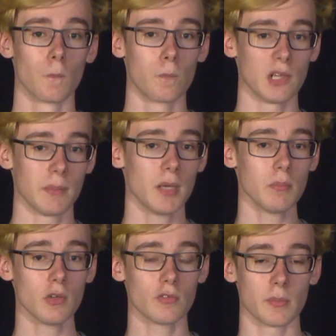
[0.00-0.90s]

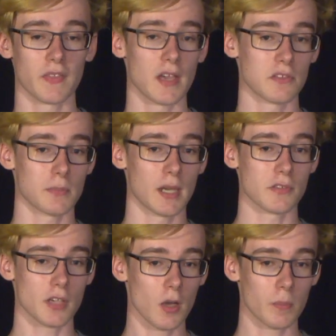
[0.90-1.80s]
Premium, from
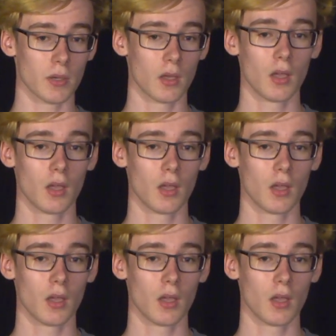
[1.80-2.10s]
£1,000 up,